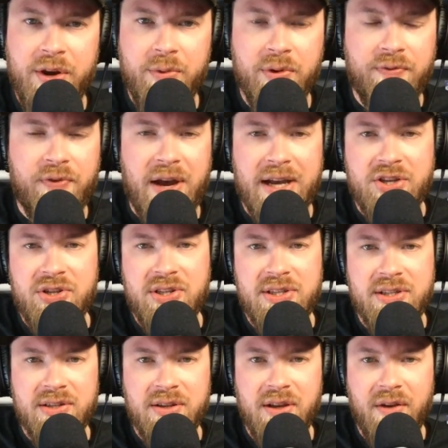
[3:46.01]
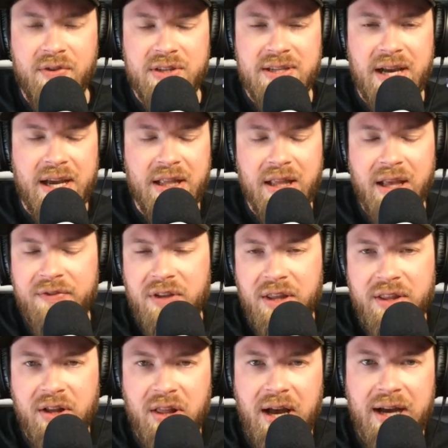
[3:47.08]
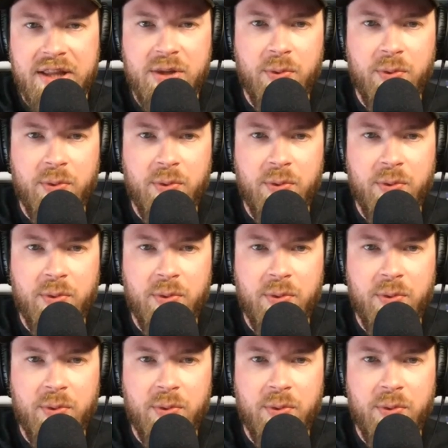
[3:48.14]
with fractions of a second left on the clock.